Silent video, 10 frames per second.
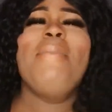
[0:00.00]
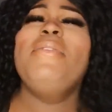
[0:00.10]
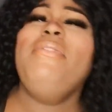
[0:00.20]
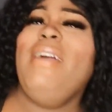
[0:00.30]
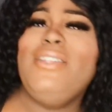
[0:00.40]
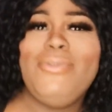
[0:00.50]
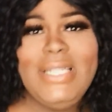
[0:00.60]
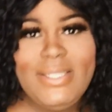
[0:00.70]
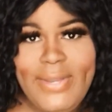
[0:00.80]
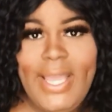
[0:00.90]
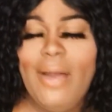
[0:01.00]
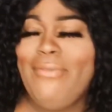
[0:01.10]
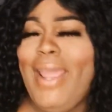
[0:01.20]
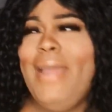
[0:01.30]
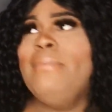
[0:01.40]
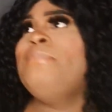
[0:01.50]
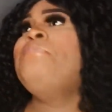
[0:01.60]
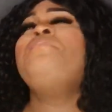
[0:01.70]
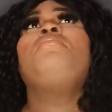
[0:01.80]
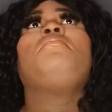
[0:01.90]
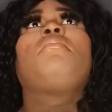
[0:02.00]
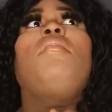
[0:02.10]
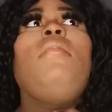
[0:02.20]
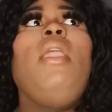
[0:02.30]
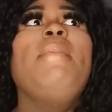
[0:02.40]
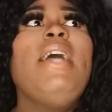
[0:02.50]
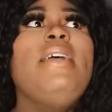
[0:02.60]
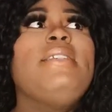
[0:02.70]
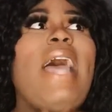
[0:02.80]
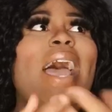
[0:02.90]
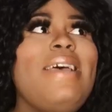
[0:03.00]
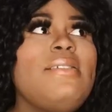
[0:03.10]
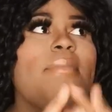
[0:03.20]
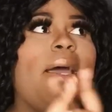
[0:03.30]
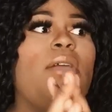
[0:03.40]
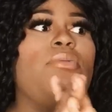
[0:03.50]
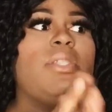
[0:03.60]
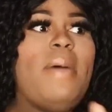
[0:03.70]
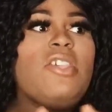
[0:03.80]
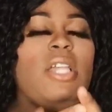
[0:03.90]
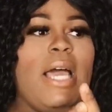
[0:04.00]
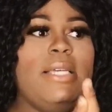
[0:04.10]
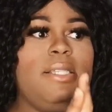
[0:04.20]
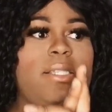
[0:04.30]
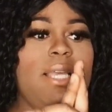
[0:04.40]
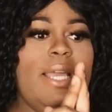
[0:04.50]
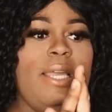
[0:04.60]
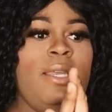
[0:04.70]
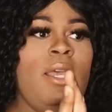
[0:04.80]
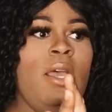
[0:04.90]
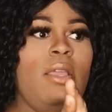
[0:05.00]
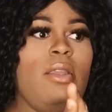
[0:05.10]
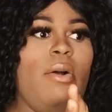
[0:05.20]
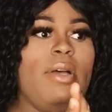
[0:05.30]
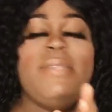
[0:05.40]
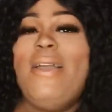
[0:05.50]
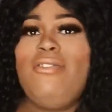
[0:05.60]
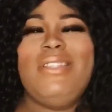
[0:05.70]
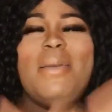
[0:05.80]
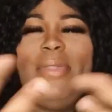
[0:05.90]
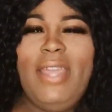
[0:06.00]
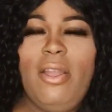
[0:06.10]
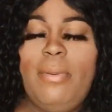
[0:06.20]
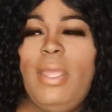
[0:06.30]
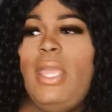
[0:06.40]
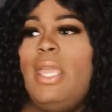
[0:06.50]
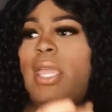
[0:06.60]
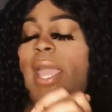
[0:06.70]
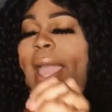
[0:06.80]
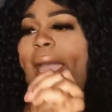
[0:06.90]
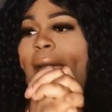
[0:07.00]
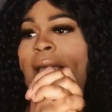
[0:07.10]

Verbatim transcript: fucking doing this video, right? Because as somebody who specializes in, you know, a special type of therapy and